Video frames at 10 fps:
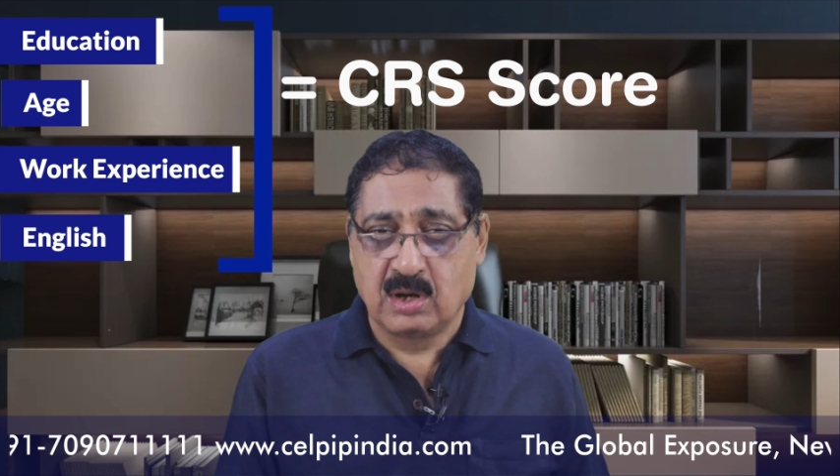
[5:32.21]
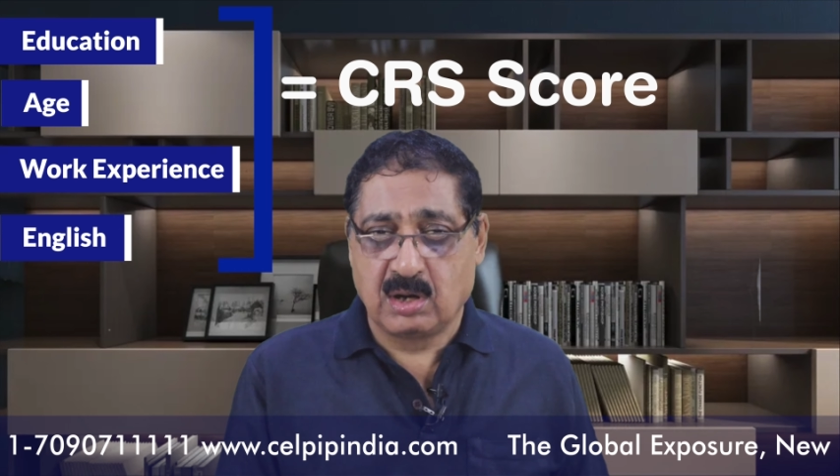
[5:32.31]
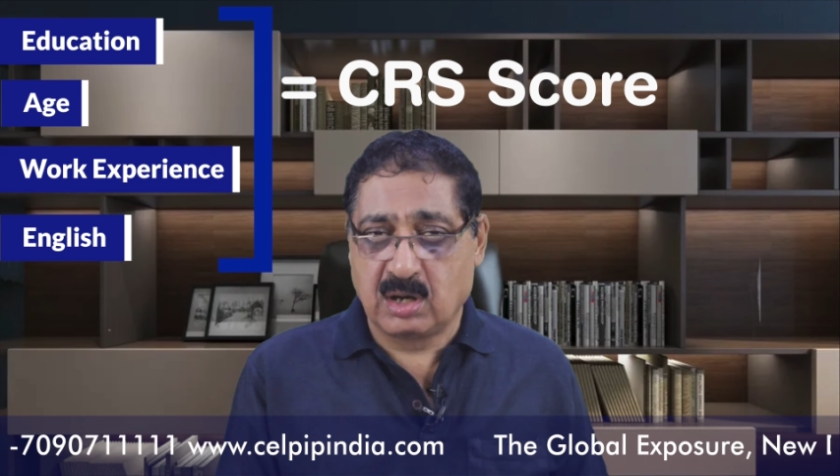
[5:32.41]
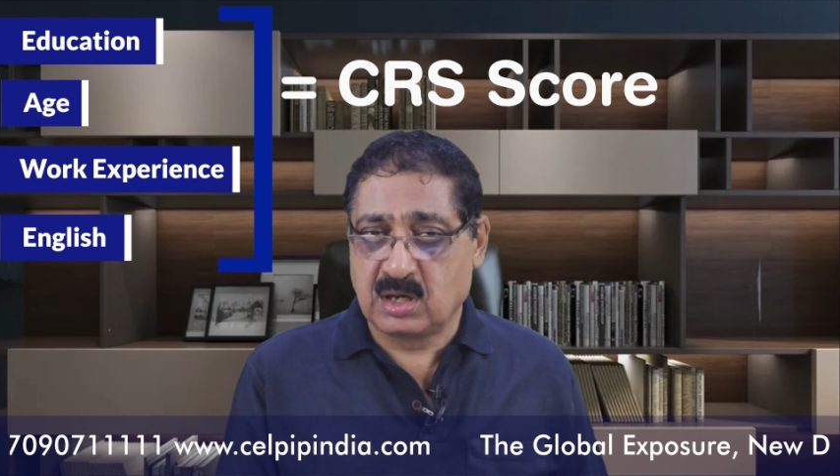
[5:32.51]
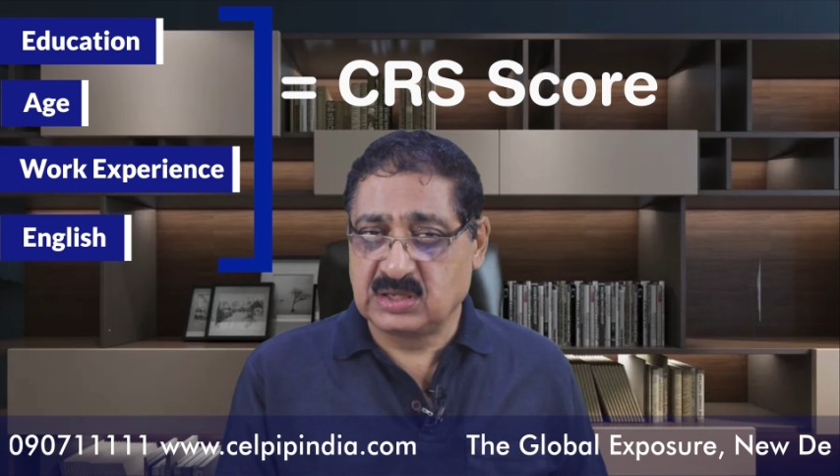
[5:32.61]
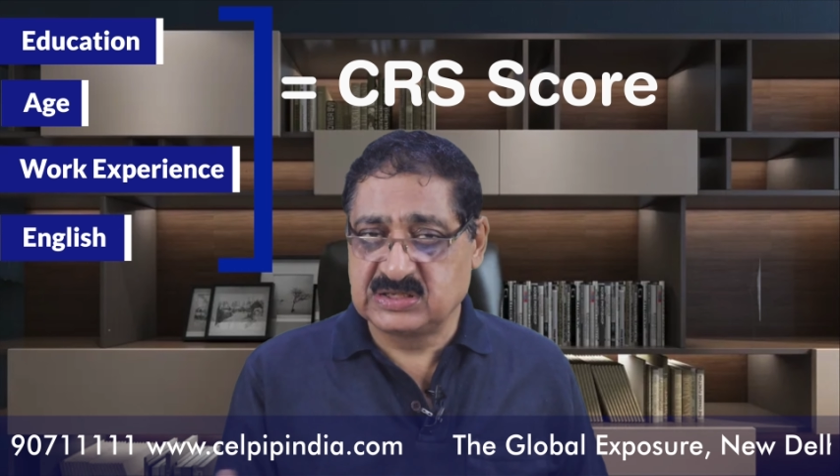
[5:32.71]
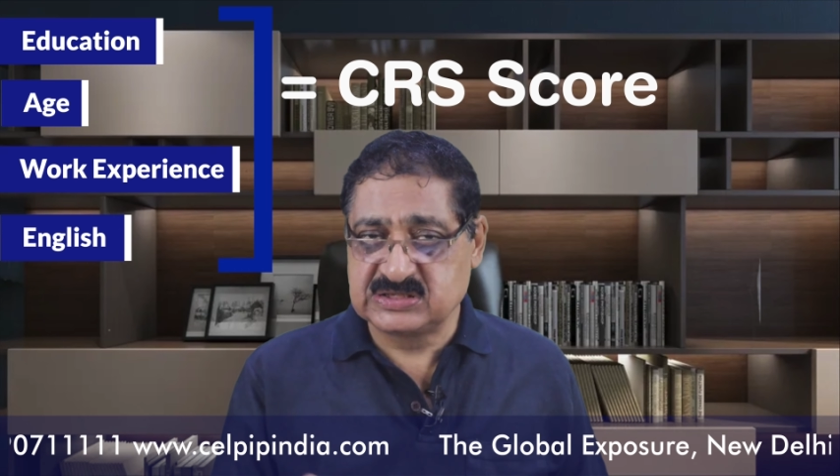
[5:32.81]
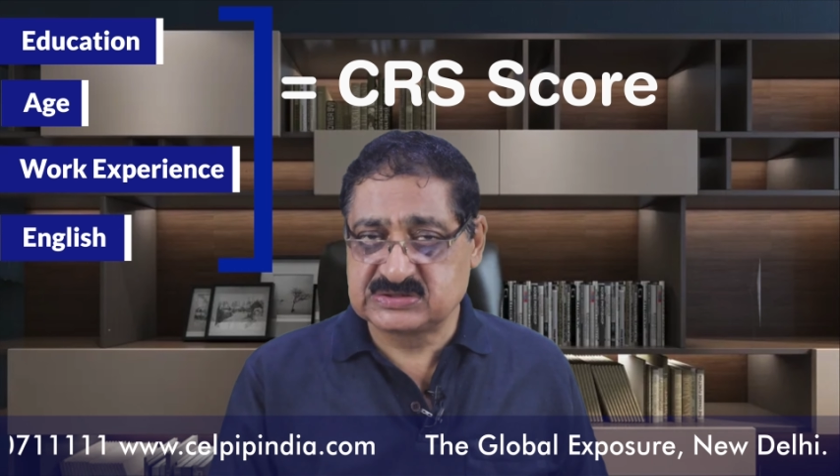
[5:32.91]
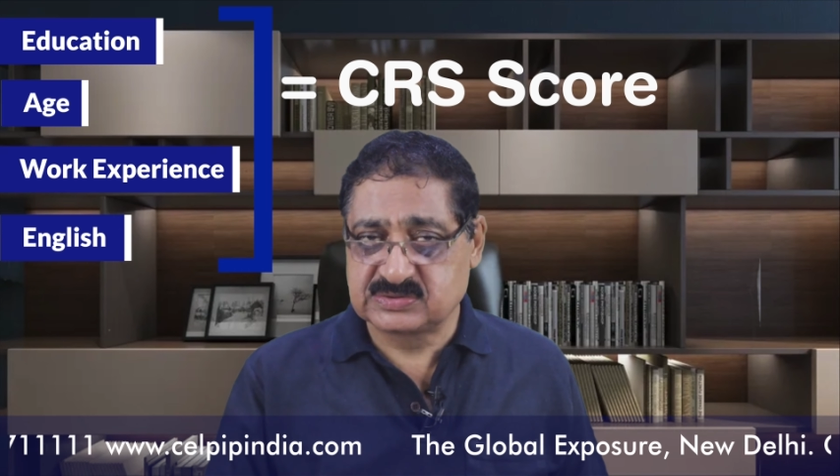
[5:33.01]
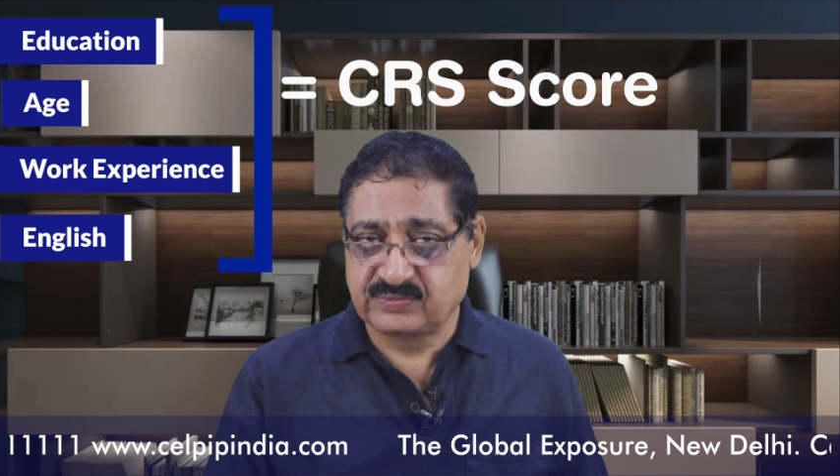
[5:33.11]
All
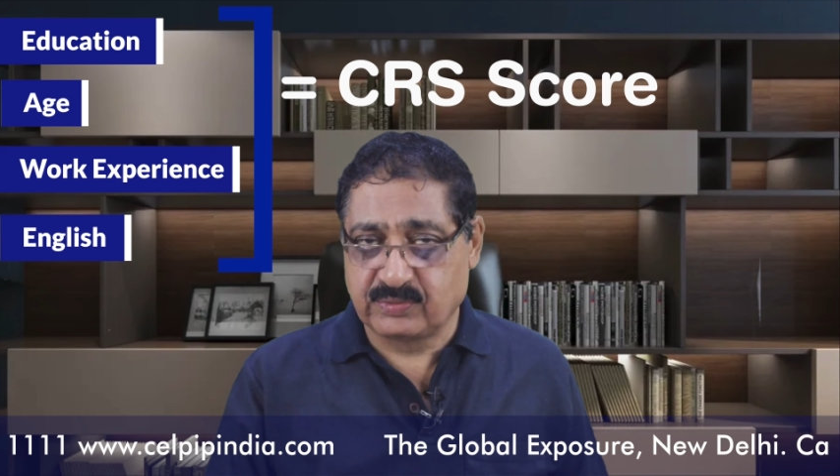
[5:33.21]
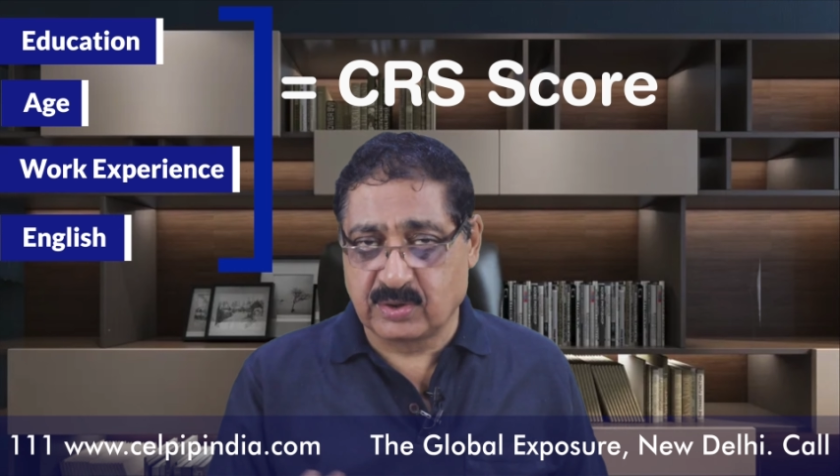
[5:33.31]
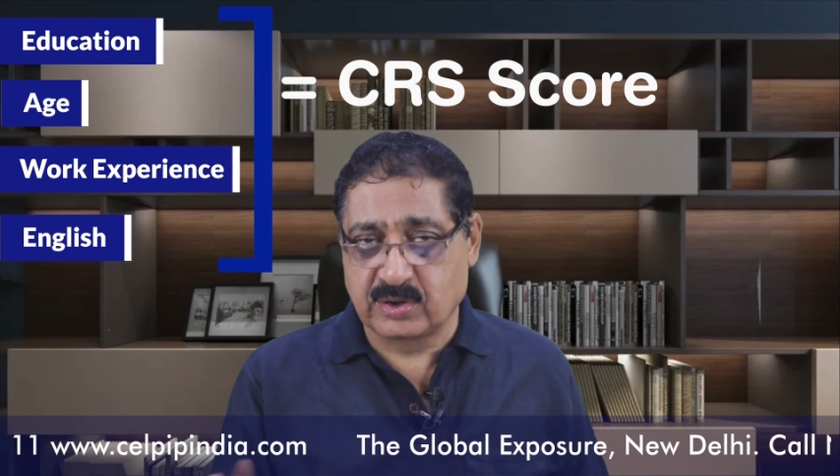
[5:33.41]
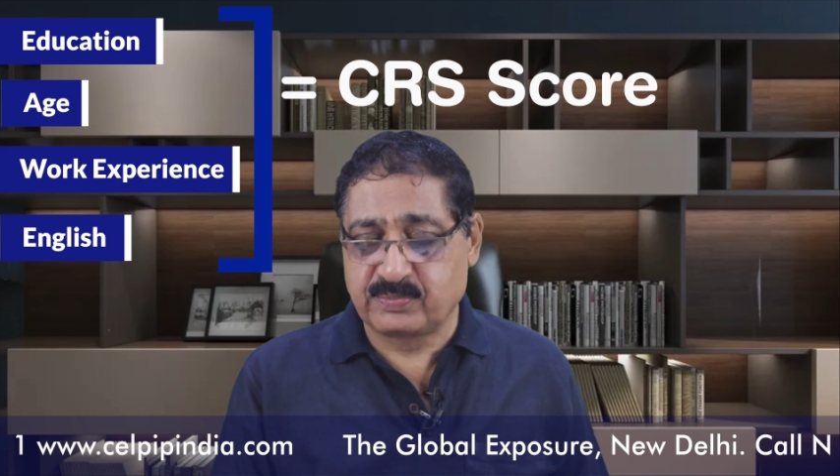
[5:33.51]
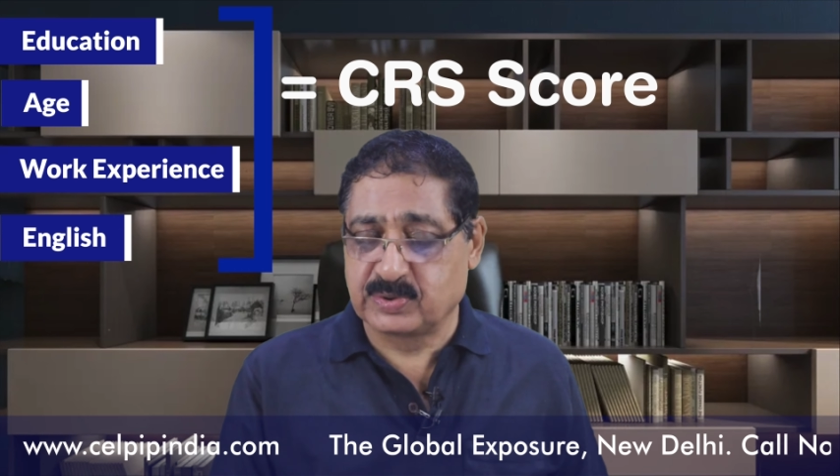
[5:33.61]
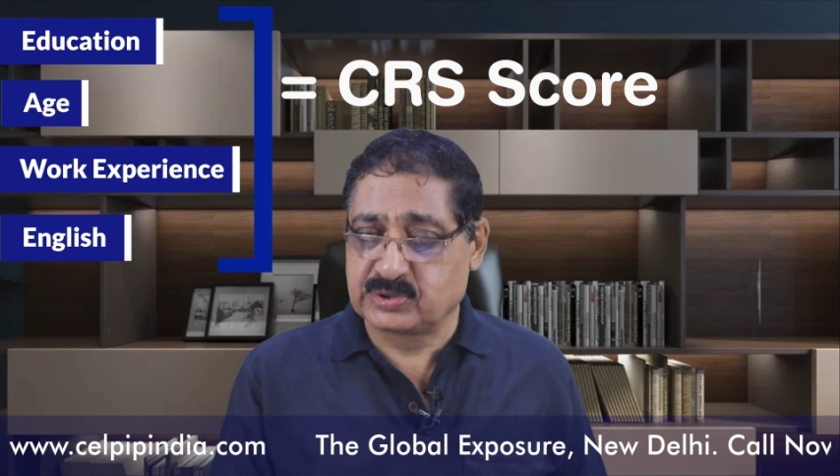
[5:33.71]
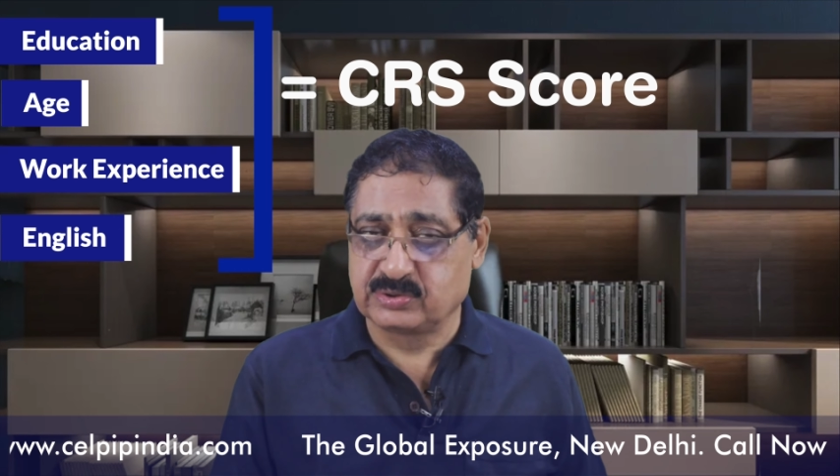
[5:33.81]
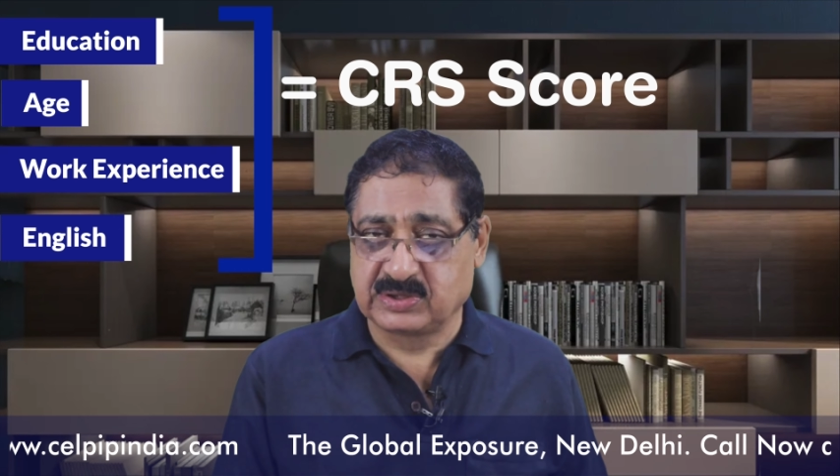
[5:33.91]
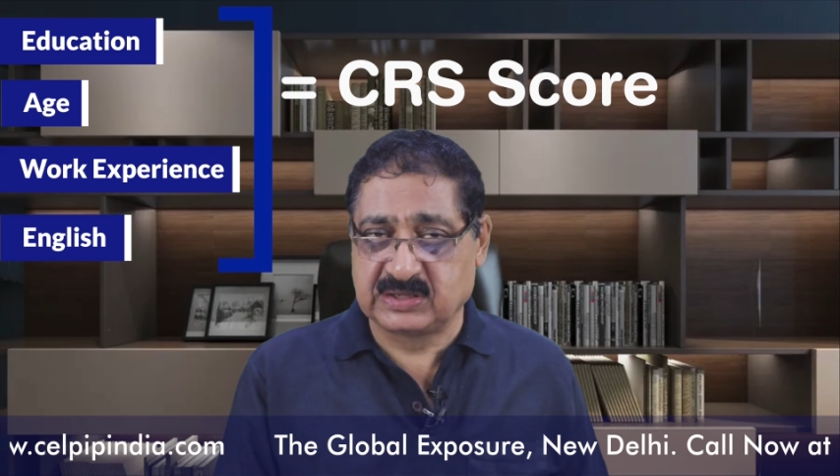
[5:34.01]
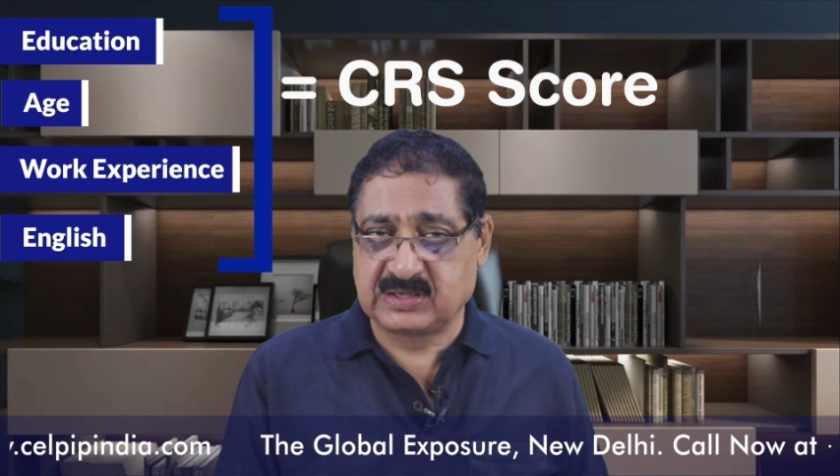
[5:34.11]
these 4 put
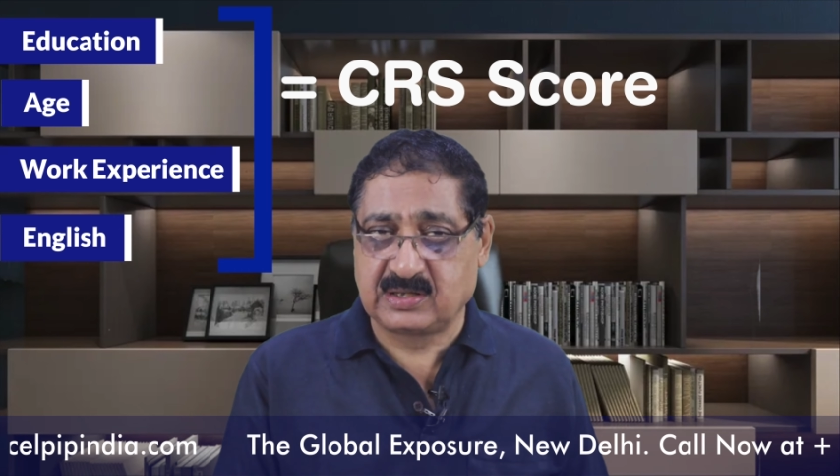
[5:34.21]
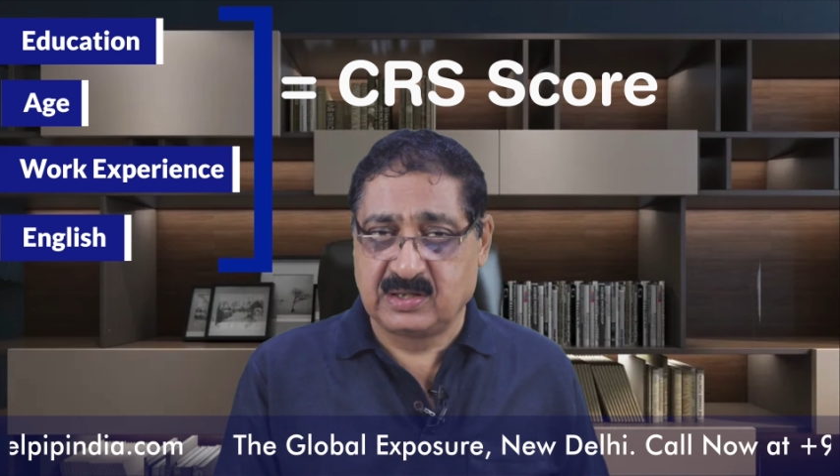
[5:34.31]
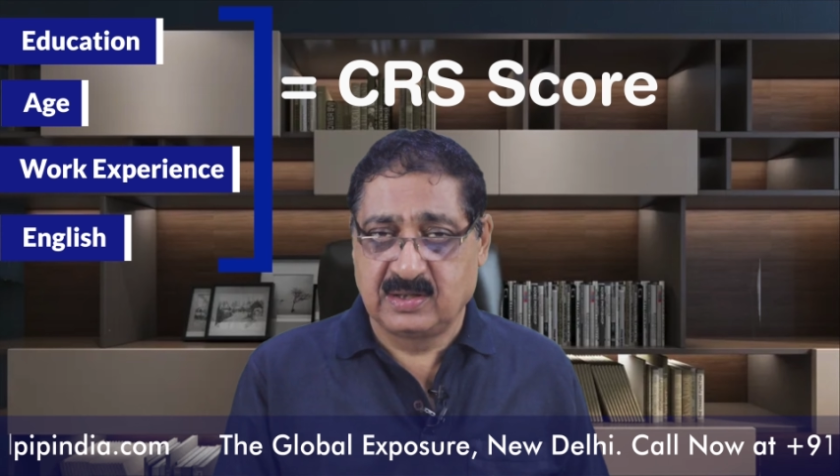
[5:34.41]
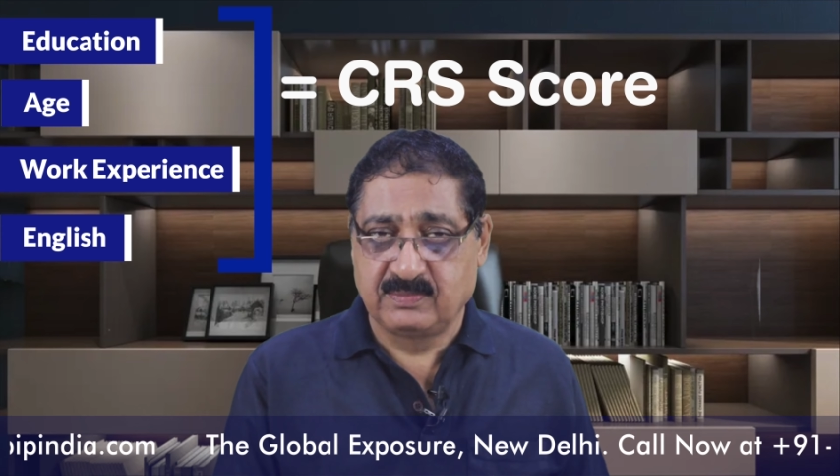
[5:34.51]
together